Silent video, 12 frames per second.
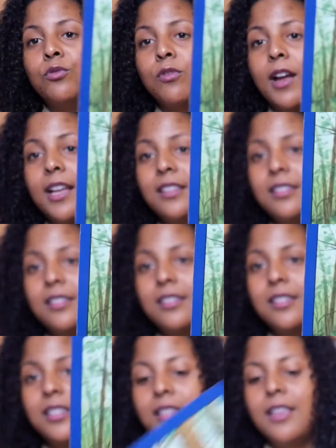
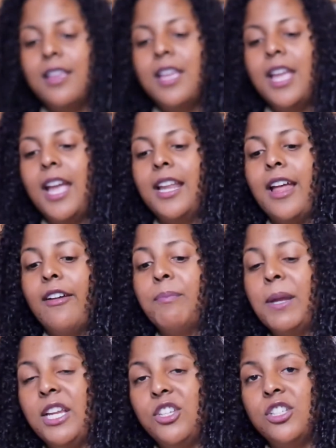rest and
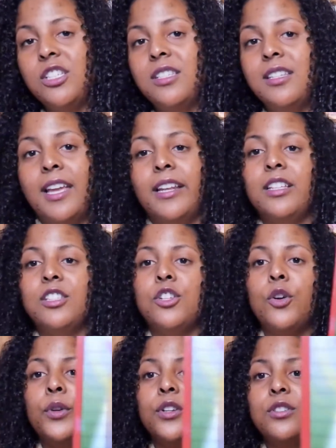have patience in getting to
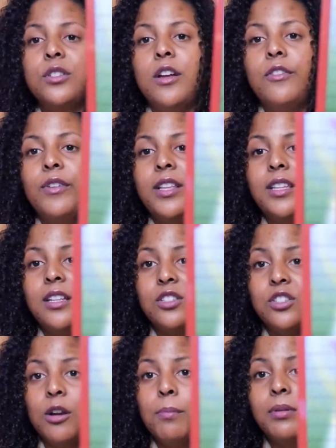know yourself, and then
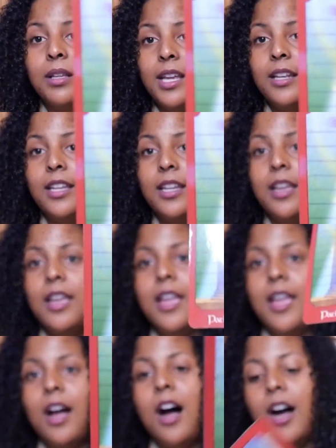start planning
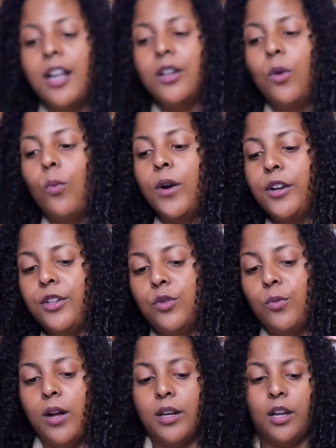on where
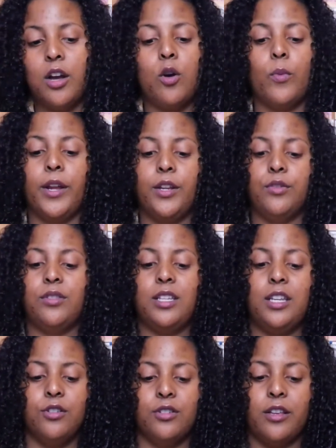you want to go, where you
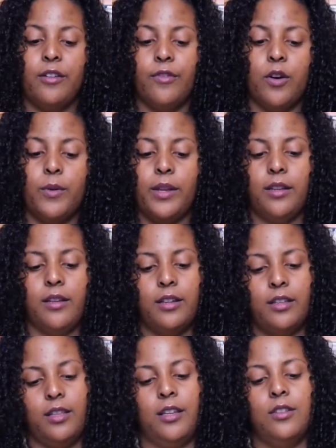see yourself going.
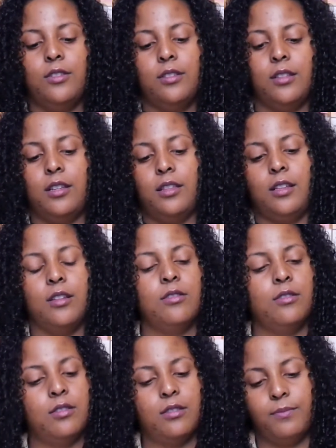Anything else? Anything
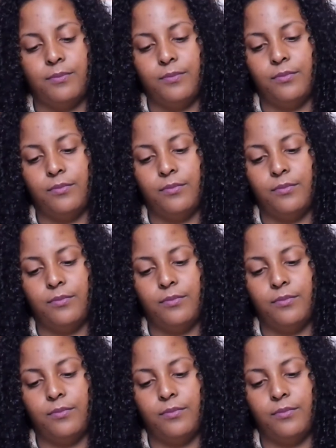else?